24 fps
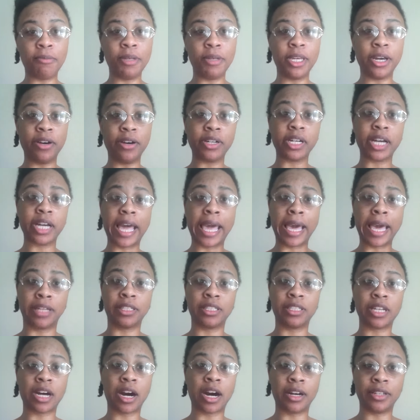Yoga
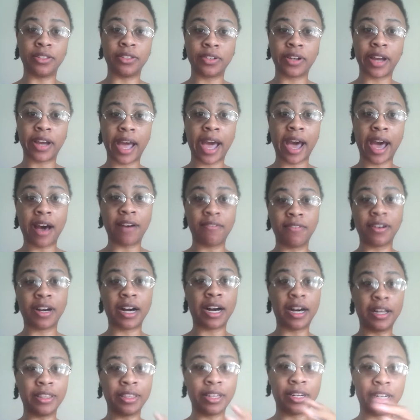and Tantra have
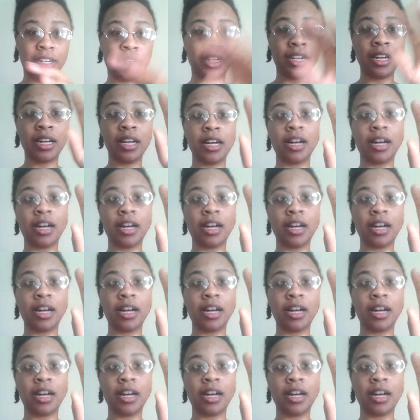other